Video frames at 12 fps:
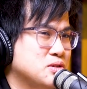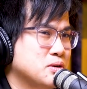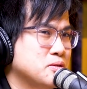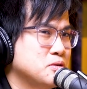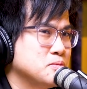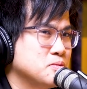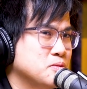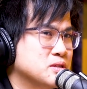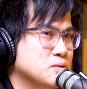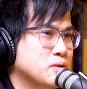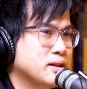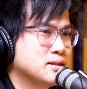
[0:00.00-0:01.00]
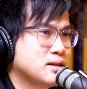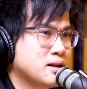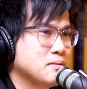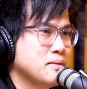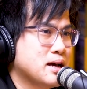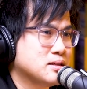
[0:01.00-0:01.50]
Showroom was the one that
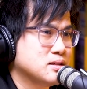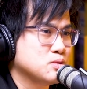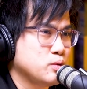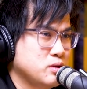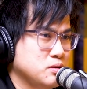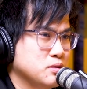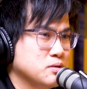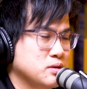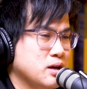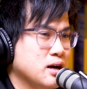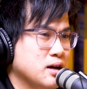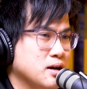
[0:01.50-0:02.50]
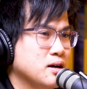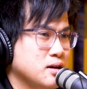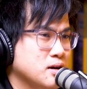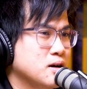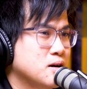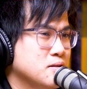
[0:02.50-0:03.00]
started masses with you. Yeah.
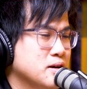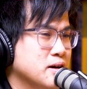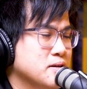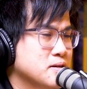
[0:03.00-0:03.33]
Okay.